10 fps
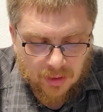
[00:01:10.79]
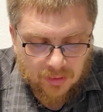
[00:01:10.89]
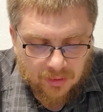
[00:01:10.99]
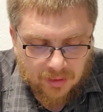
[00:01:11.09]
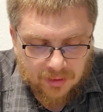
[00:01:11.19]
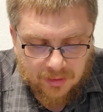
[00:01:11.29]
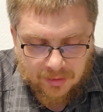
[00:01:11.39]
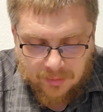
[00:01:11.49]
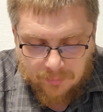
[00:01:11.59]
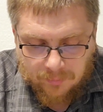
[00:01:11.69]
"Let
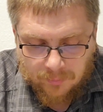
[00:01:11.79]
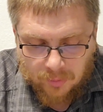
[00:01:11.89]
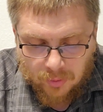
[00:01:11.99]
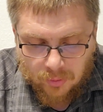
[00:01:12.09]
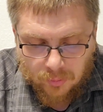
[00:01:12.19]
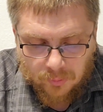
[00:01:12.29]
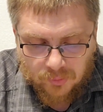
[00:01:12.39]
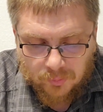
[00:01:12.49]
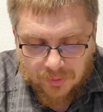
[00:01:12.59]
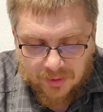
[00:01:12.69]
him who
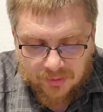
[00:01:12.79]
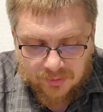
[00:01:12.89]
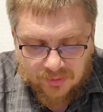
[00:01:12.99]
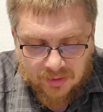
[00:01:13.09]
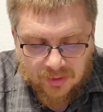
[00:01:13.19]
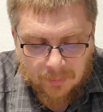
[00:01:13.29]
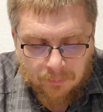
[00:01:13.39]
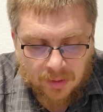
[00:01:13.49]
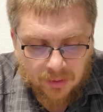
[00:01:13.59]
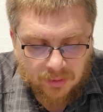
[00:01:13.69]
is without sin
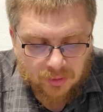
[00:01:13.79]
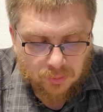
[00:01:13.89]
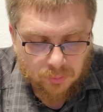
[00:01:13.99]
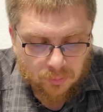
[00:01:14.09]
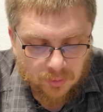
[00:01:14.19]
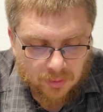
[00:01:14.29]
among you